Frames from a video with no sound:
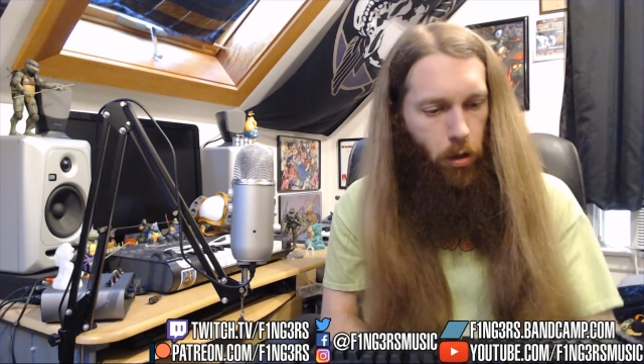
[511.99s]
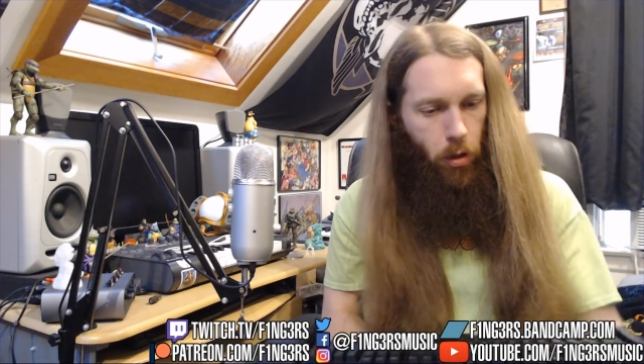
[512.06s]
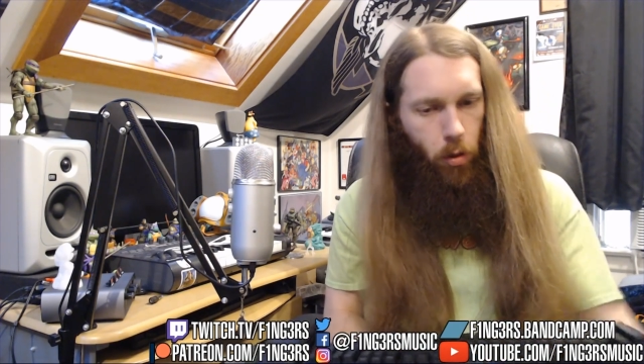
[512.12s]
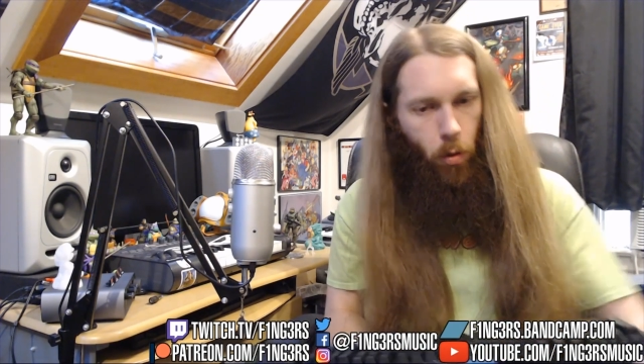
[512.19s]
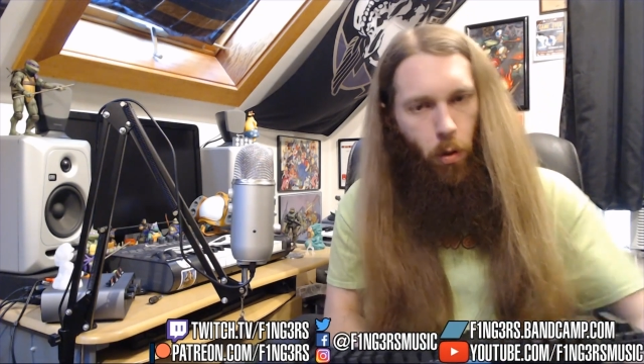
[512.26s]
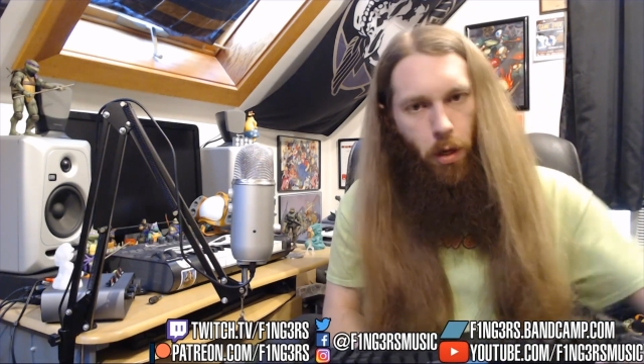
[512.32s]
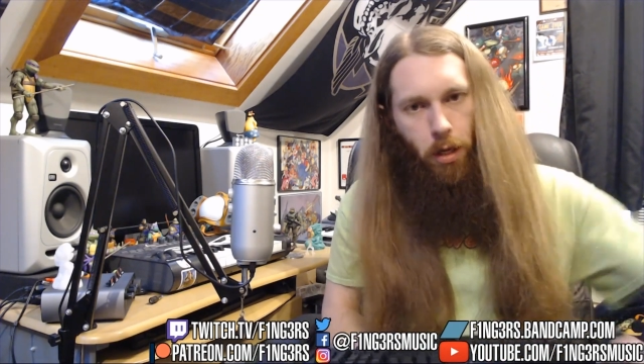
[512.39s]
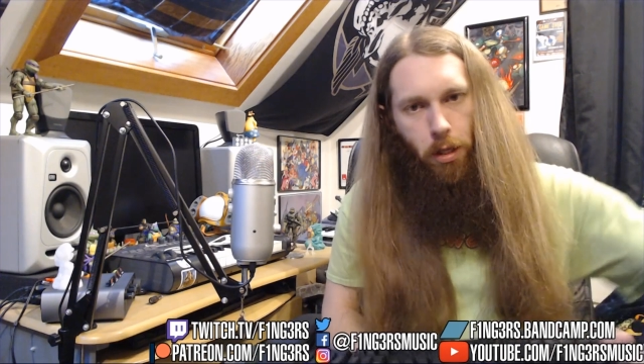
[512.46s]

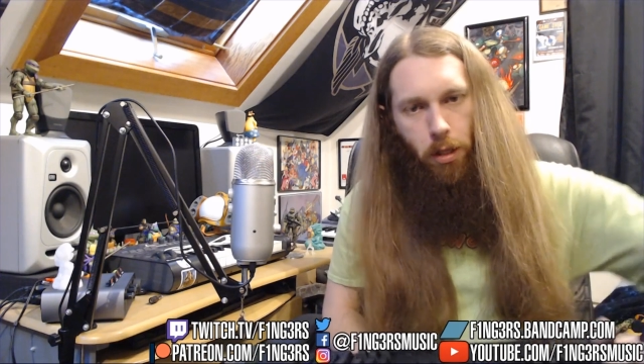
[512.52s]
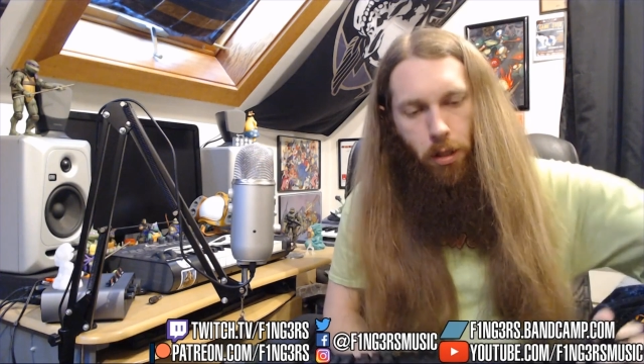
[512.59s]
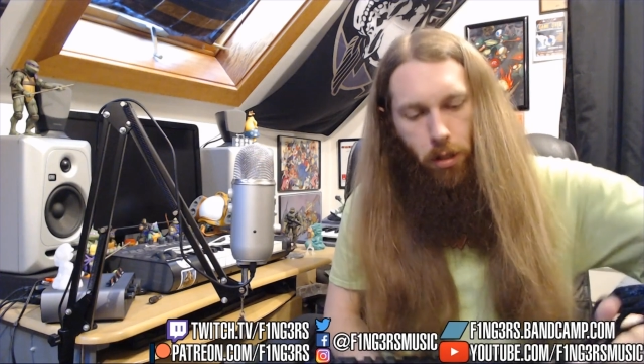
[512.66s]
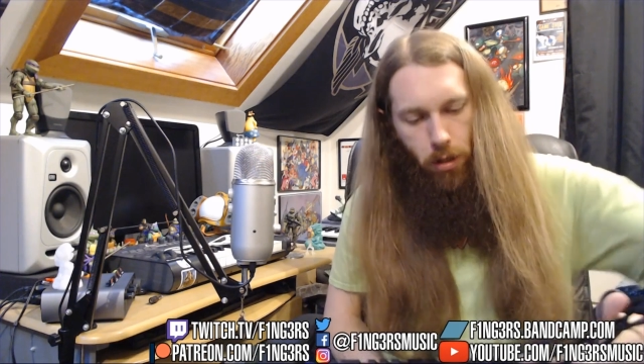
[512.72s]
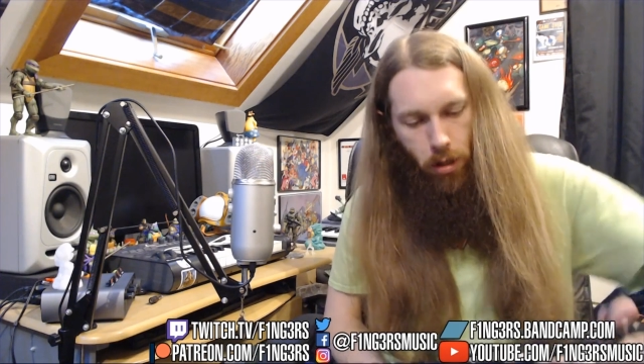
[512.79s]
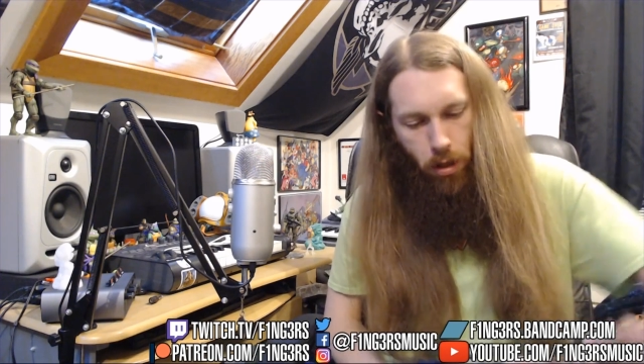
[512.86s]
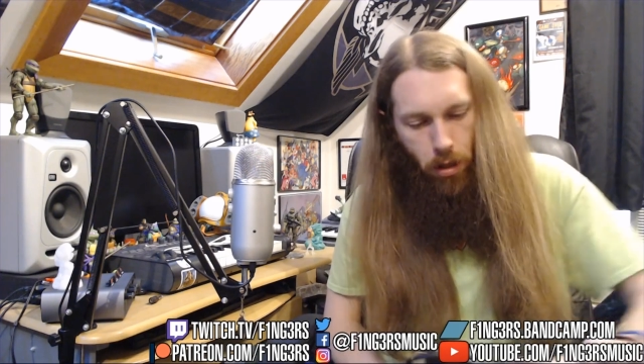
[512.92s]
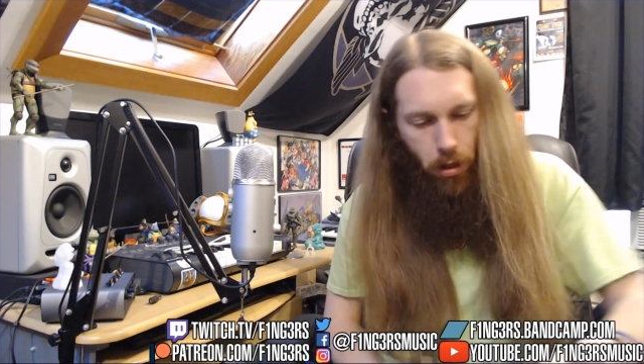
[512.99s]

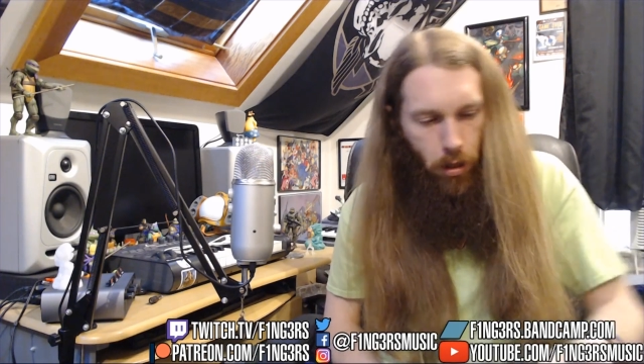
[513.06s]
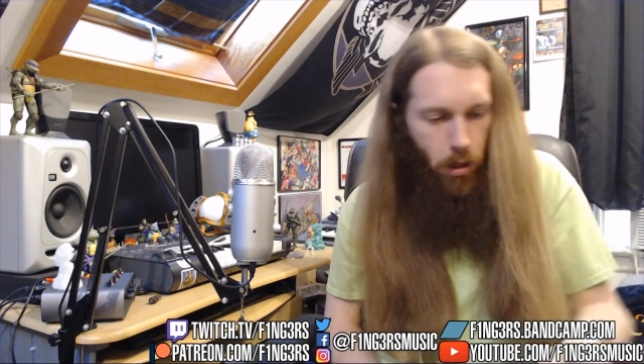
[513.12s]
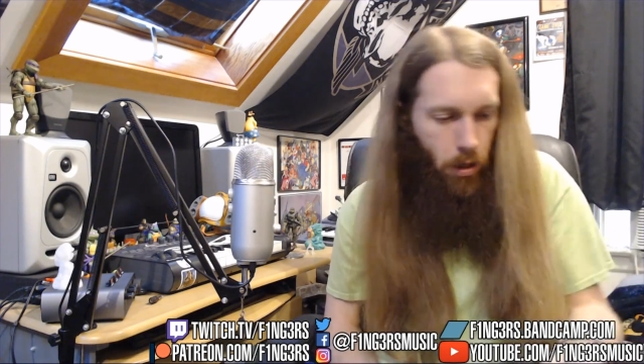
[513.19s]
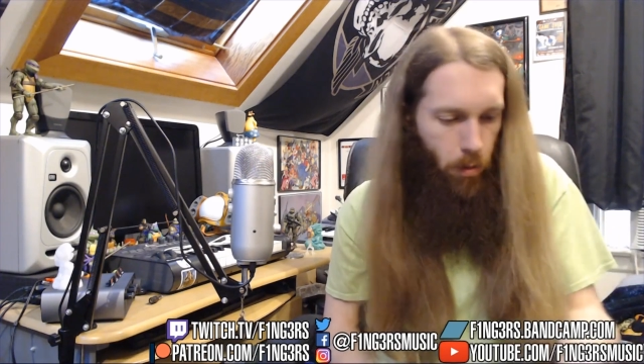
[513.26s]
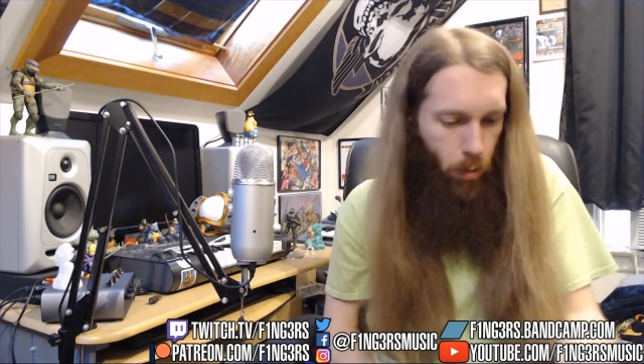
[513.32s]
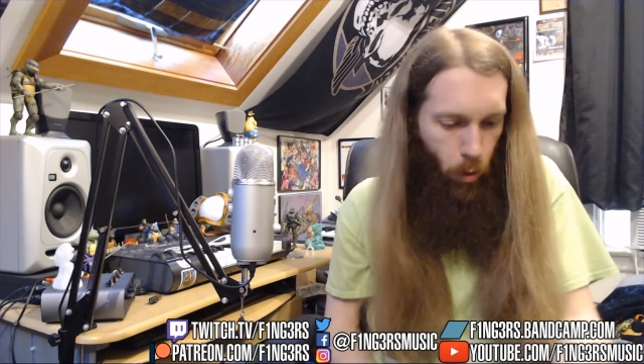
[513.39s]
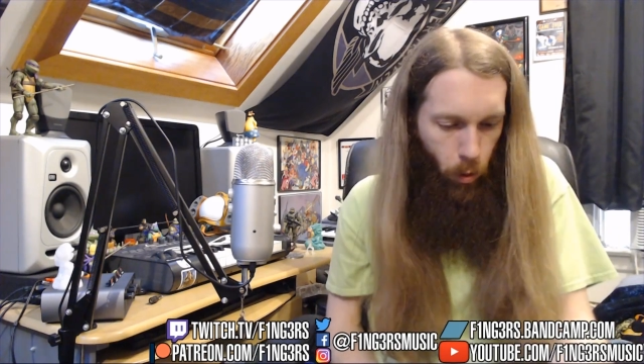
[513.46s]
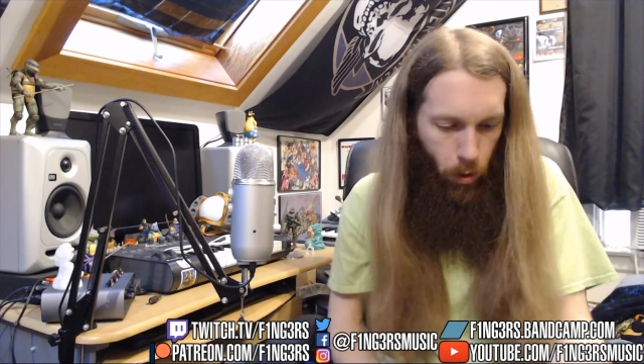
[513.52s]
US
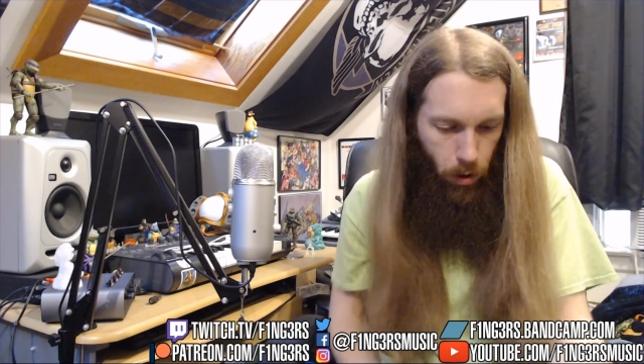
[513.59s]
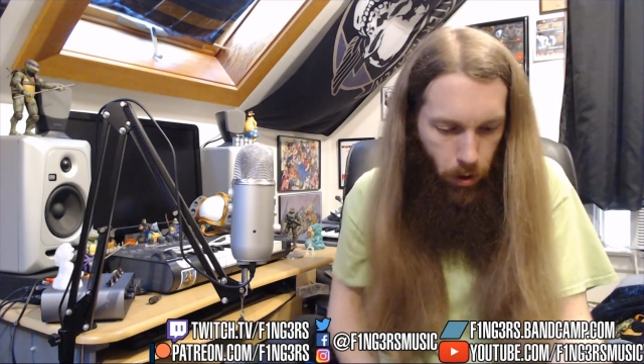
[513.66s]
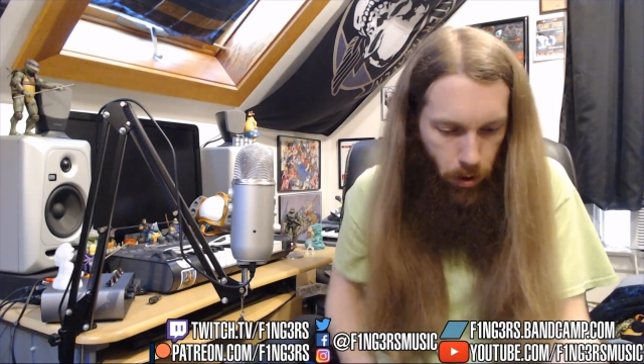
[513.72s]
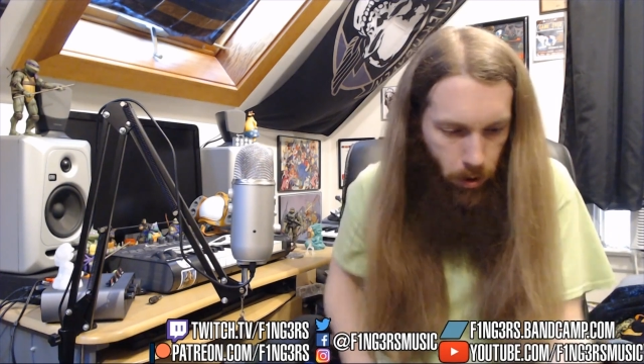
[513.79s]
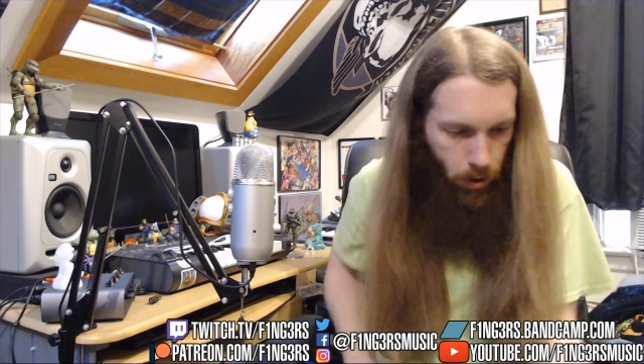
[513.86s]
keyboard.